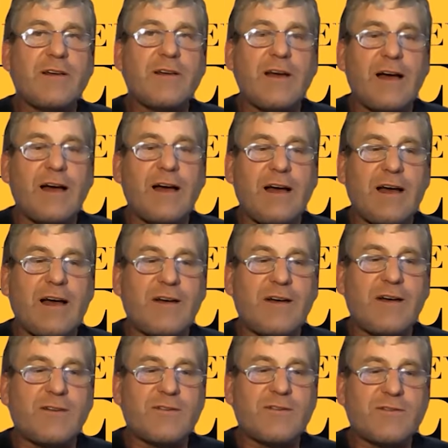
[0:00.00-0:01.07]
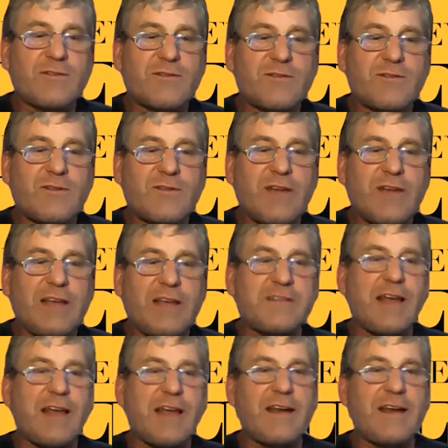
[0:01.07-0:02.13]
uh, is
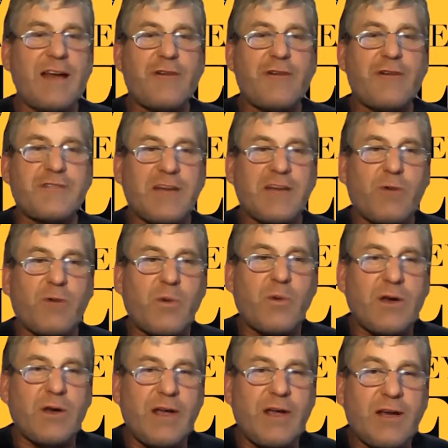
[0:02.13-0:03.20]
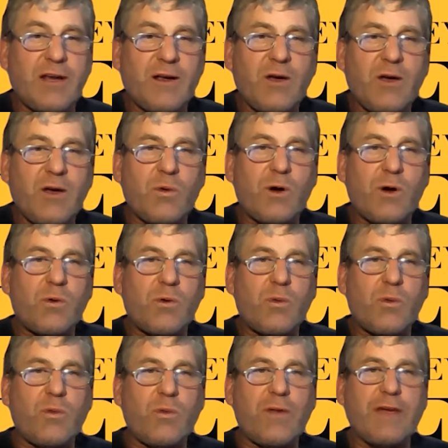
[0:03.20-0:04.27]
that enough? Is that what we need? Well,
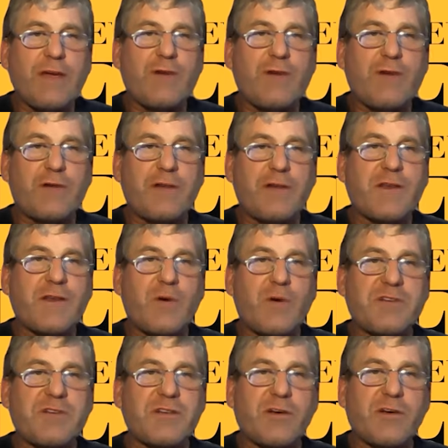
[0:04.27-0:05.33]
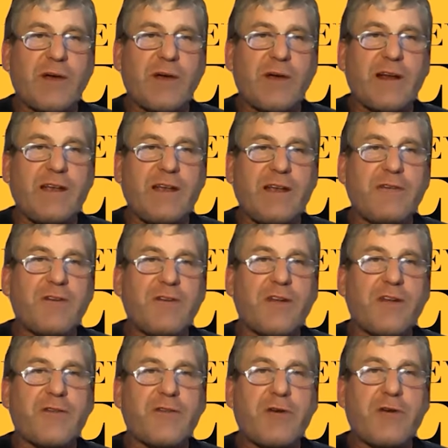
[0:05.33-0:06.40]
if I've read the question correctly, you've got
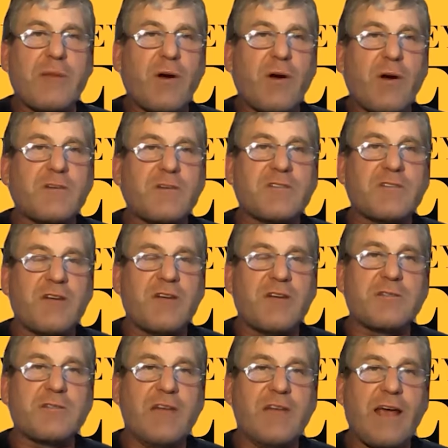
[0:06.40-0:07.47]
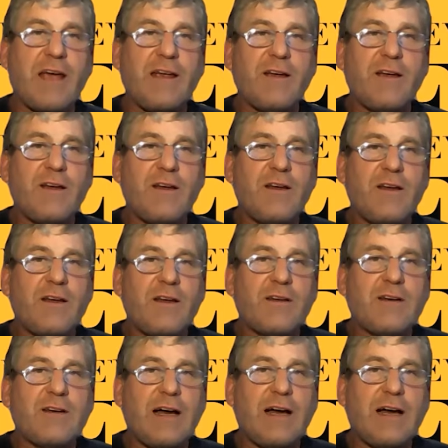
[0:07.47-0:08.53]
three boxes, and I would say
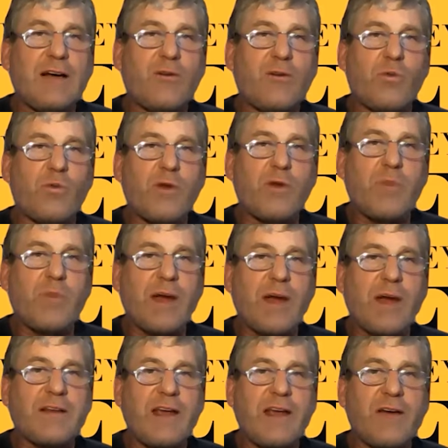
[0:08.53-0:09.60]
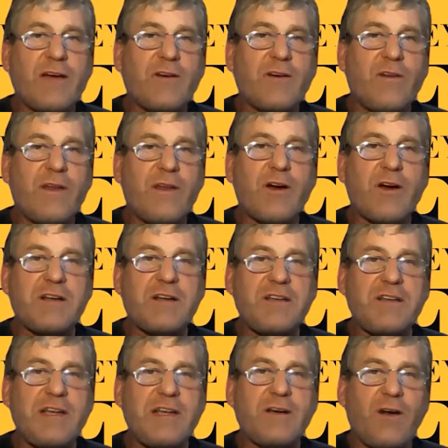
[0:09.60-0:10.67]
uh, with pack down, the
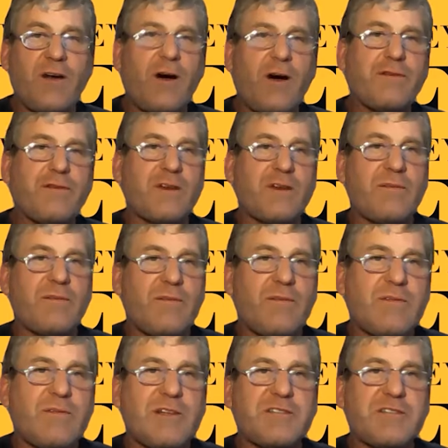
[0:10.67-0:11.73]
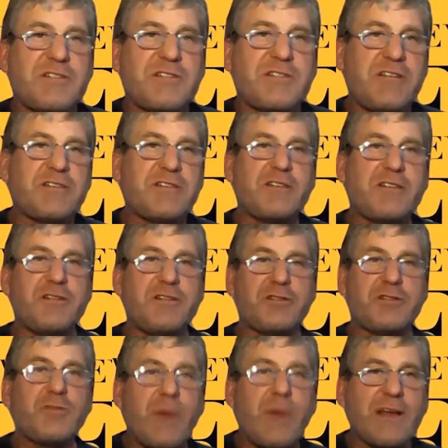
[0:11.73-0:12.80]
ideal often is suggested you
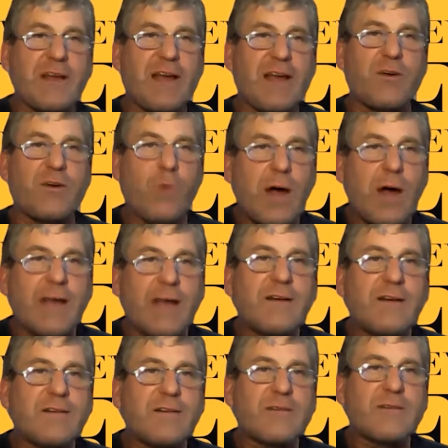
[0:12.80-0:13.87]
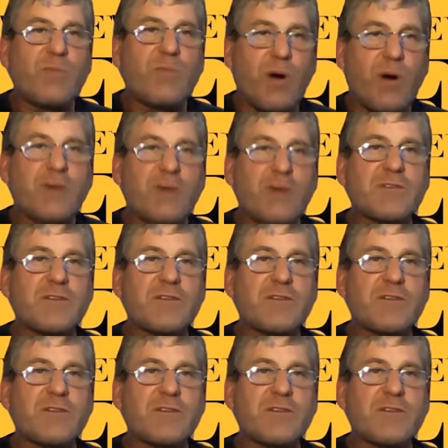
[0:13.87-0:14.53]
should pack down to one box,